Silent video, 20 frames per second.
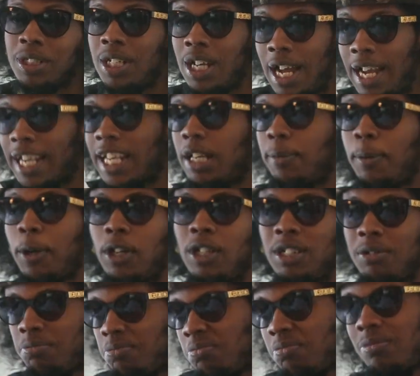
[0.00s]
I get up
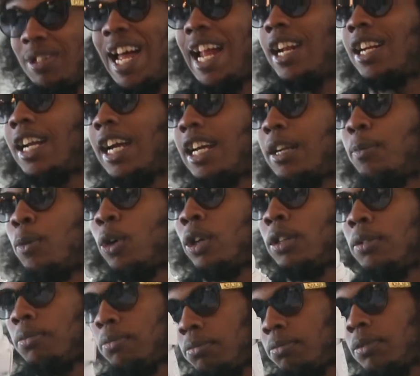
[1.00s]
early, 9 o'clock in the
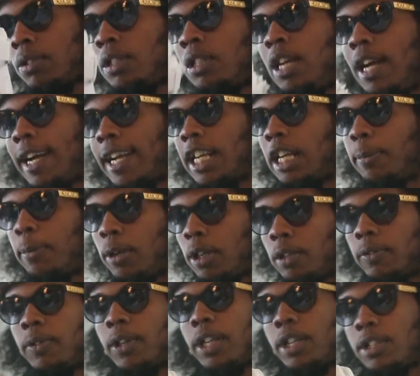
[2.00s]
morning. I get up
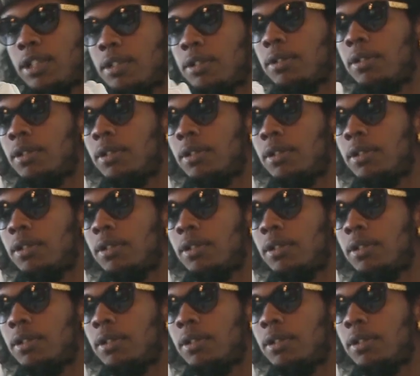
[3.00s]
early for these.